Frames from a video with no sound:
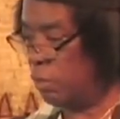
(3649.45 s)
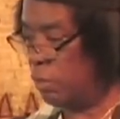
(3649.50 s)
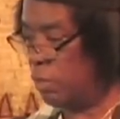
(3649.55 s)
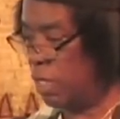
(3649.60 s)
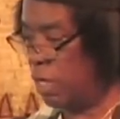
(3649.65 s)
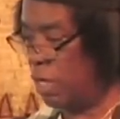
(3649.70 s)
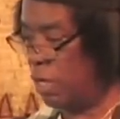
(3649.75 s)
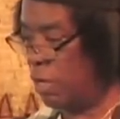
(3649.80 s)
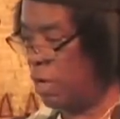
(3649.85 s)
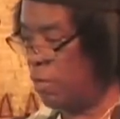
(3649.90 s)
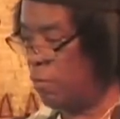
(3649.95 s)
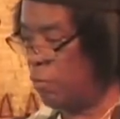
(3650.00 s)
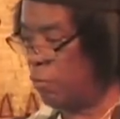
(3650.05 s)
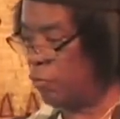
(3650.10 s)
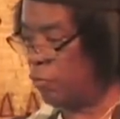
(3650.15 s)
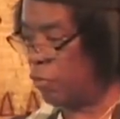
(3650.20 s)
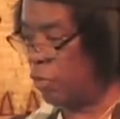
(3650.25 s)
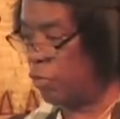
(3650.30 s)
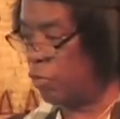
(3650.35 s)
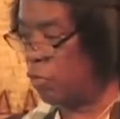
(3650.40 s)
Now, I'm going
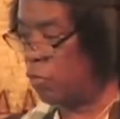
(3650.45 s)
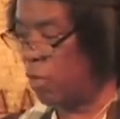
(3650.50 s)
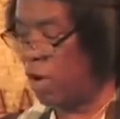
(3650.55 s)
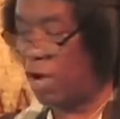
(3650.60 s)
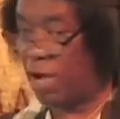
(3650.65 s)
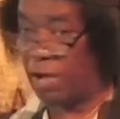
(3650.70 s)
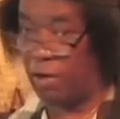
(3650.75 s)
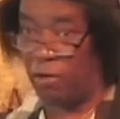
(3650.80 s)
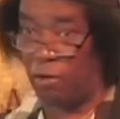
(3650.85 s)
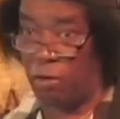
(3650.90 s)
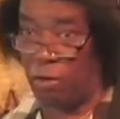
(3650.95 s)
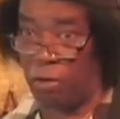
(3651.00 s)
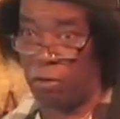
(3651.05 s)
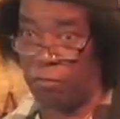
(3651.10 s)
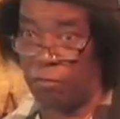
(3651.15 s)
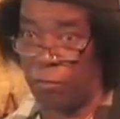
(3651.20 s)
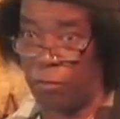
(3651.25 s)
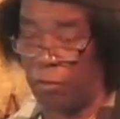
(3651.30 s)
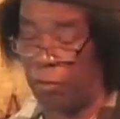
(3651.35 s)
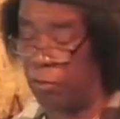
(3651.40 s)
to show you why all
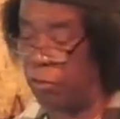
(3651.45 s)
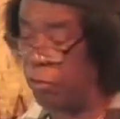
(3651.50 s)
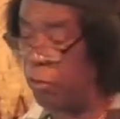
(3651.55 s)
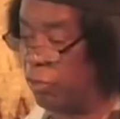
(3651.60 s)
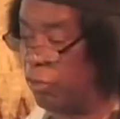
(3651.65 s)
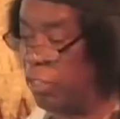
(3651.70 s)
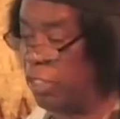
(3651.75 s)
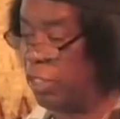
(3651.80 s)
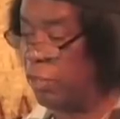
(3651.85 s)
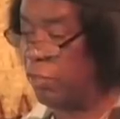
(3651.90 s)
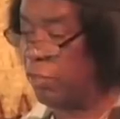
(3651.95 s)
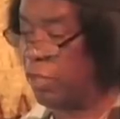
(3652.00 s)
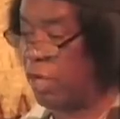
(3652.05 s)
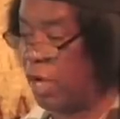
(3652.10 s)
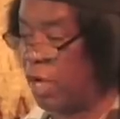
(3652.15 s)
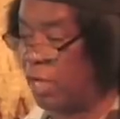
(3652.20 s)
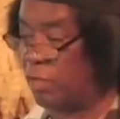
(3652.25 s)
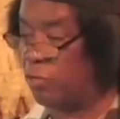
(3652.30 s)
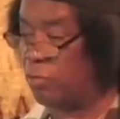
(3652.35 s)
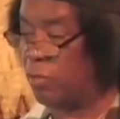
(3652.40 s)
of your, your leader
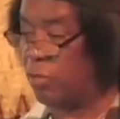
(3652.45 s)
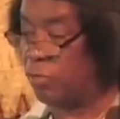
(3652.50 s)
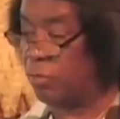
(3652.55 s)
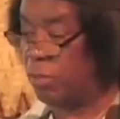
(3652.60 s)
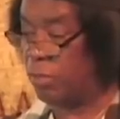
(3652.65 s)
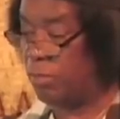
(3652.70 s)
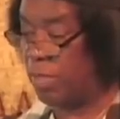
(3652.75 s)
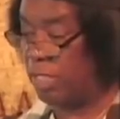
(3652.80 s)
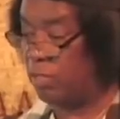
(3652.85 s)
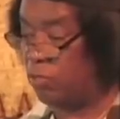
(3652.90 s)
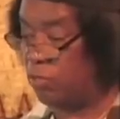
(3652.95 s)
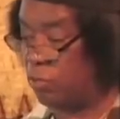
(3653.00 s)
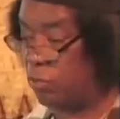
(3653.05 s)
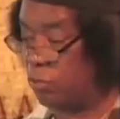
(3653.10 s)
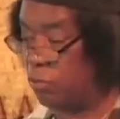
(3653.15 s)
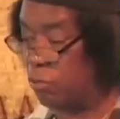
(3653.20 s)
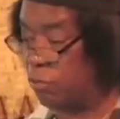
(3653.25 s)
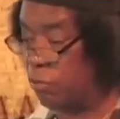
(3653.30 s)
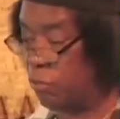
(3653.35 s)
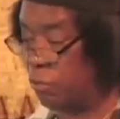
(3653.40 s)
guys must be
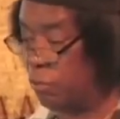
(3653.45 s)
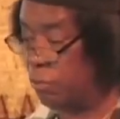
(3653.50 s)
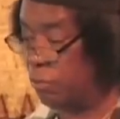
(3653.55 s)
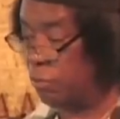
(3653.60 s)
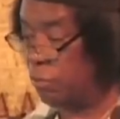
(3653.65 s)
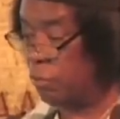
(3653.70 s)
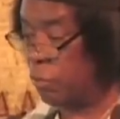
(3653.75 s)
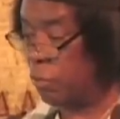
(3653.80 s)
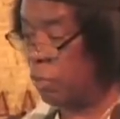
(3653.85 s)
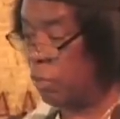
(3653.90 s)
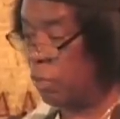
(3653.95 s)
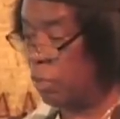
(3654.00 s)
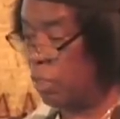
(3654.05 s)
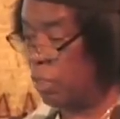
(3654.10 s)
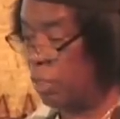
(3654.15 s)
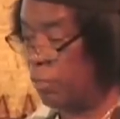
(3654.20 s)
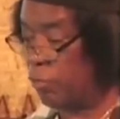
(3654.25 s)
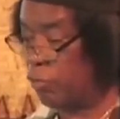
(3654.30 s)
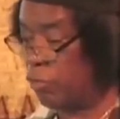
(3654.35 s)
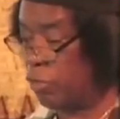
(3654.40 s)
Masons,
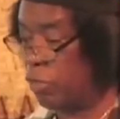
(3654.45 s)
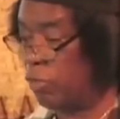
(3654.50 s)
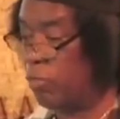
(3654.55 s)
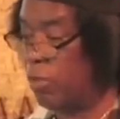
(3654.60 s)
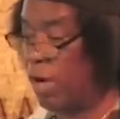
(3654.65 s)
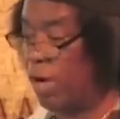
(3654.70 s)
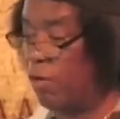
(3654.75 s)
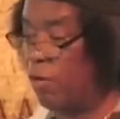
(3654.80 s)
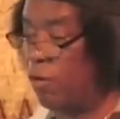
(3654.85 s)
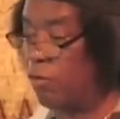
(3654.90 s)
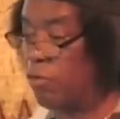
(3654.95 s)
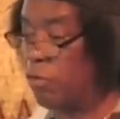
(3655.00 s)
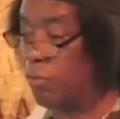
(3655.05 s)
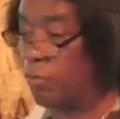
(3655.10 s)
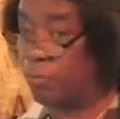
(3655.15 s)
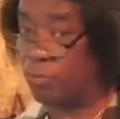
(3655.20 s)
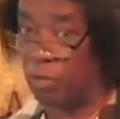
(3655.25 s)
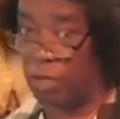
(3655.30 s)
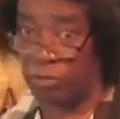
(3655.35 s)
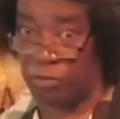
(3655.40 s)
and I'm going to show you why all your
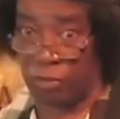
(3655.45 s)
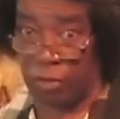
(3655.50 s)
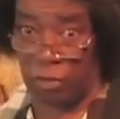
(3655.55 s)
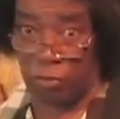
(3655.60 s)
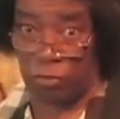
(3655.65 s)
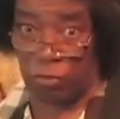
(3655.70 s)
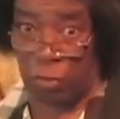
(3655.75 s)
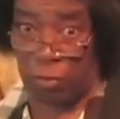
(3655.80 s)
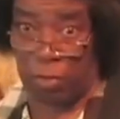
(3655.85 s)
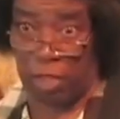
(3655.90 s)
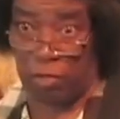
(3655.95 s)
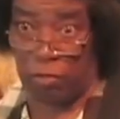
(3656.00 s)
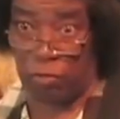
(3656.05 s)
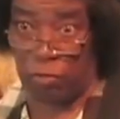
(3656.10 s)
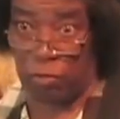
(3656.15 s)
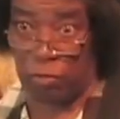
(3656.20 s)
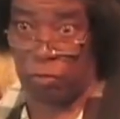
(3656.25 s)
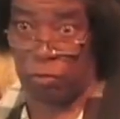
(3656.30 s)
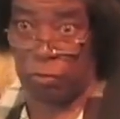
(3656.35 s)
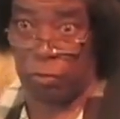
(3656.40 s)
presidents are
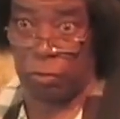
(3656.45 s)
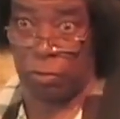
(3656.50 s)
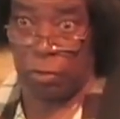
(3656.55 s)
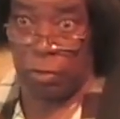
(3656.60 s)
Masons,